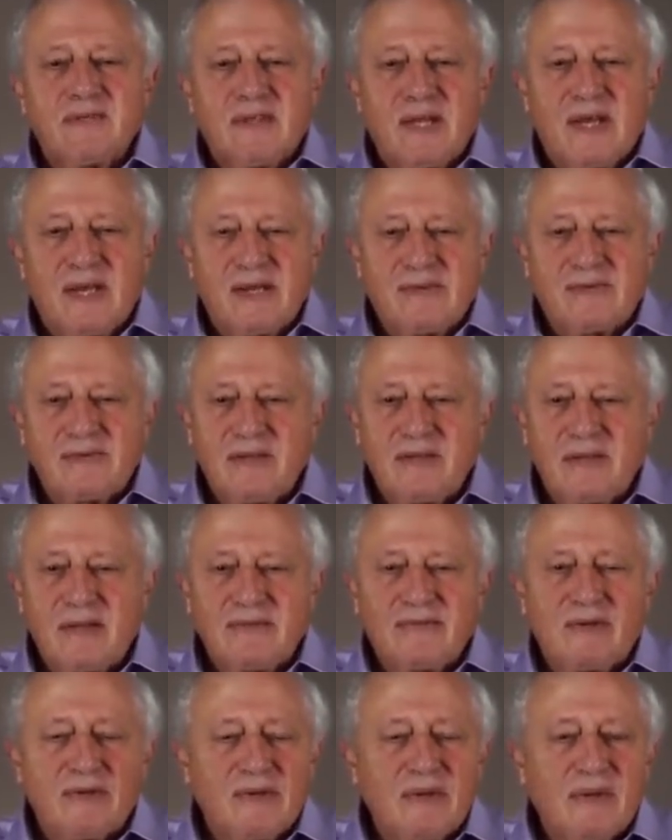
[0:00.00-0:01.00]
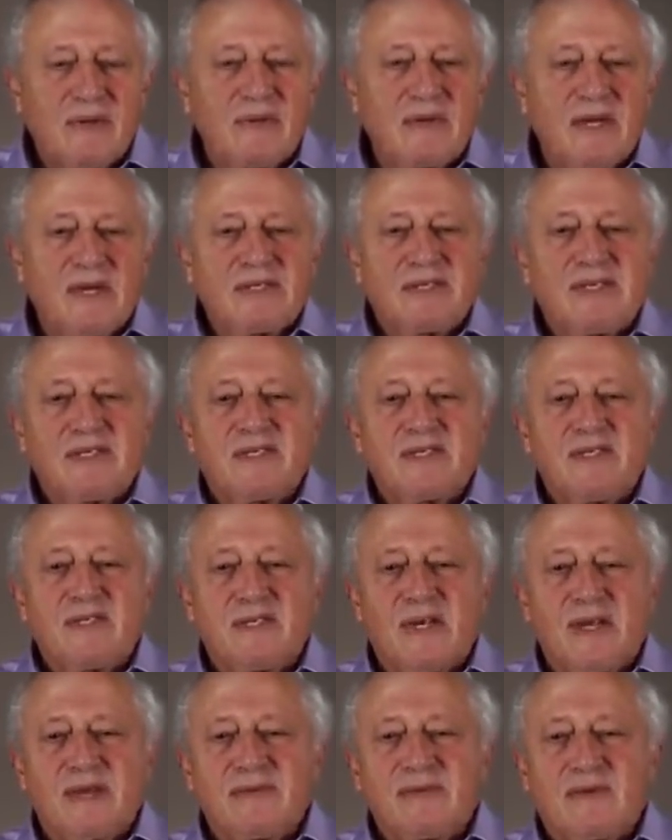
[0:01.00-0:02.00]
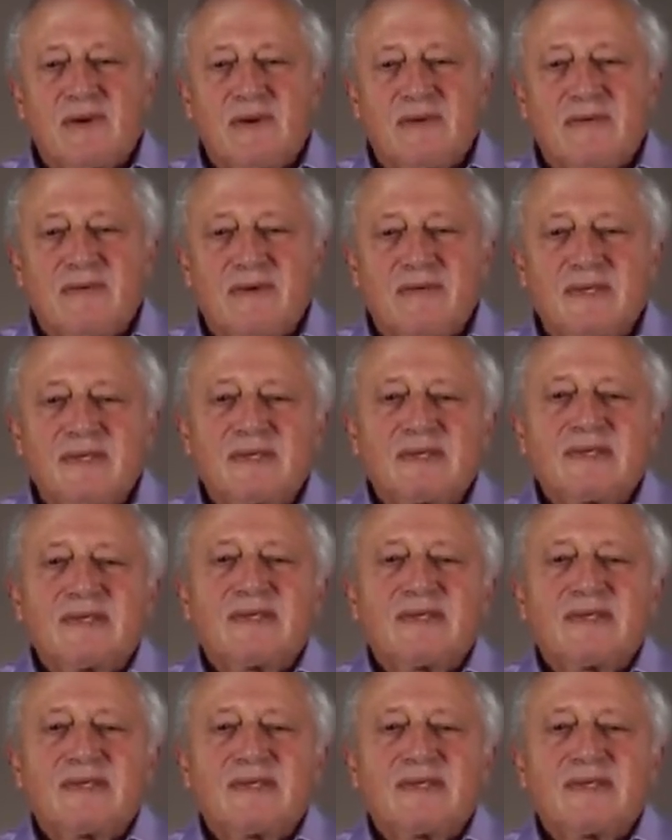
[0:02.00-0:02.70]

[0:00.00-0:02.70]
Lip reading: James, and therefore known as the St. James Conference,